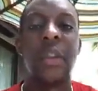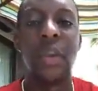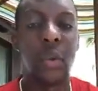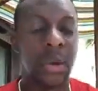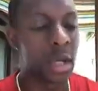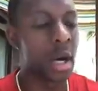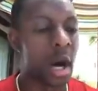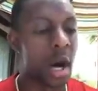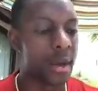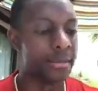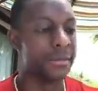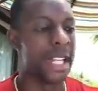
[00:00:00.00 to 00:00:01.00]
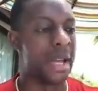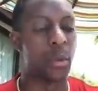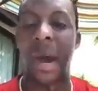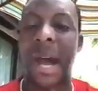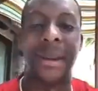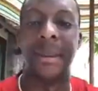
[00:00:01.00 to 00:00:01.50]
of you would call like
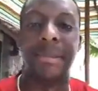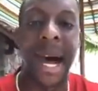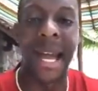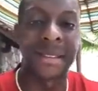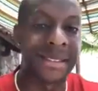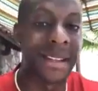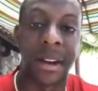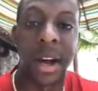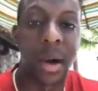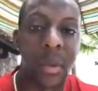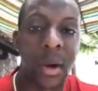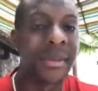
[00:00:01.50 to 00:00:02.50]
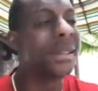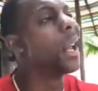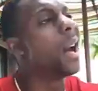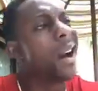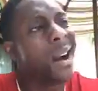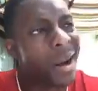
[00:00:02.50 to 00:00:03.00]
riding a bike, is that hard work?
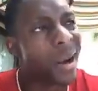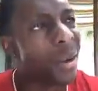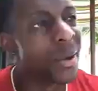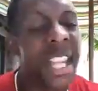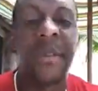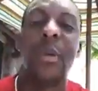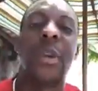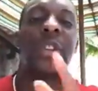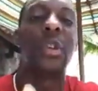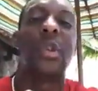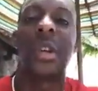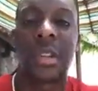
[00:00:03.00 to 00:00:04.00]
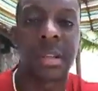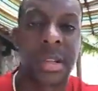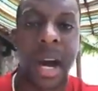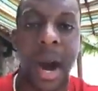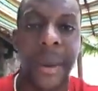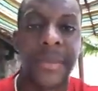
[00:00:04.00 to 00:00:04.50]
No, even what you do at your
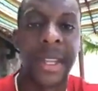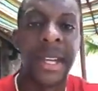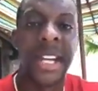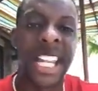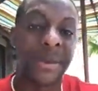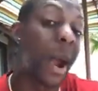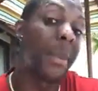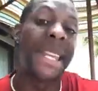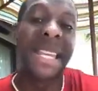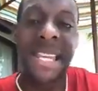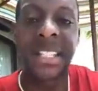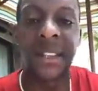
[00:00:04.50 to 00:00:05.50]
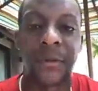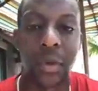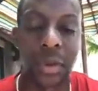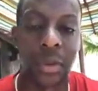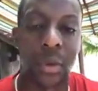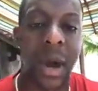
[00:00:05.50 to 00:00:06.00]
job. It's probably easy
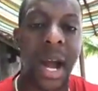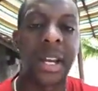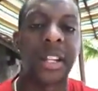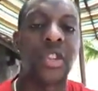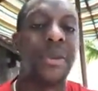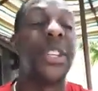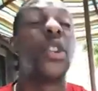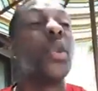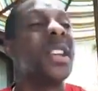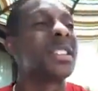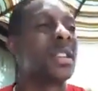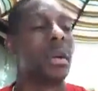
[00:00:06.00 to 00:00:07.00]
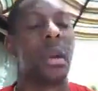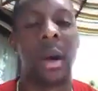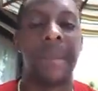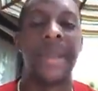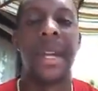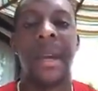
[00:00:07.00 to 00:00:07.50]
for you. Why? Because you've been doing it so
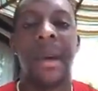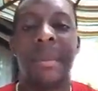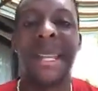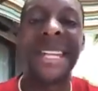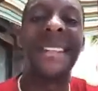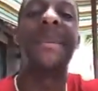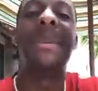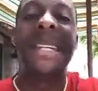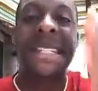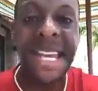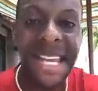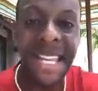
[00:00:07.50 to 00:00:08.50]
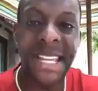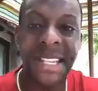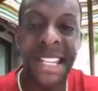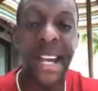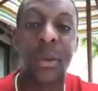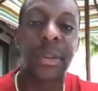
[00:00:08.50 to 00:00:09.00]
long. But in the
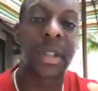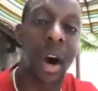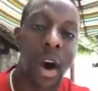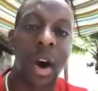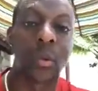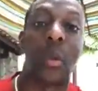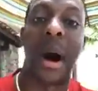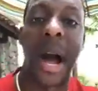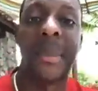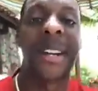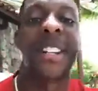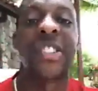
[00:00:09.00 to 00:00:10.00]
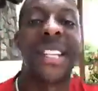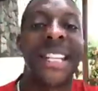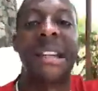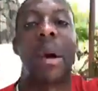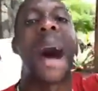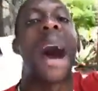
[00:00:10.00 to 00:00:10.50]
beginning, it was hard. Why? Because you
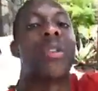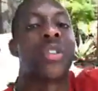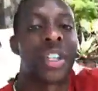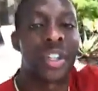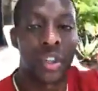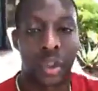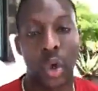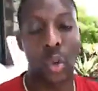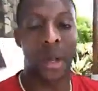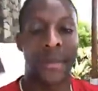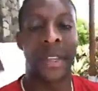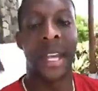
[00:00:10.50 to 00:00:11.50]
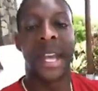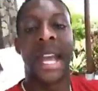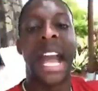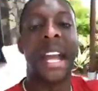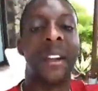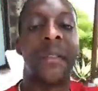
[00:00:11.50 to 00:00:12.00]
didn't know how to do it.
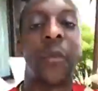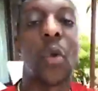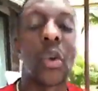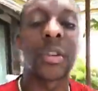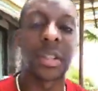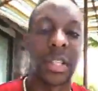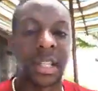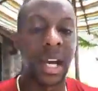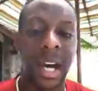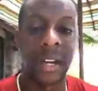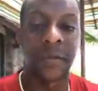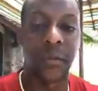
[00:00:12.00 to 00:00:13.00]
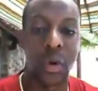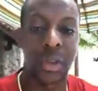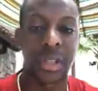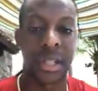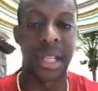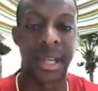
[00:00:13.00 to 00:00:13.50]
And
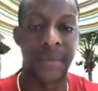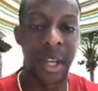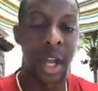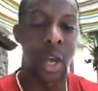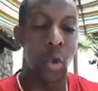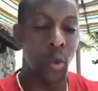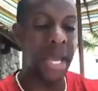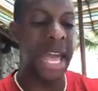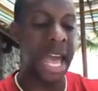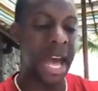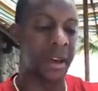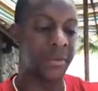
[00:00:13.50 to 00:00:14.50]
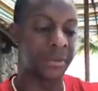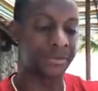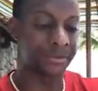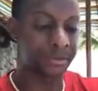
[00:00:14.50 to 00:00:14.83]
unfortunately, we have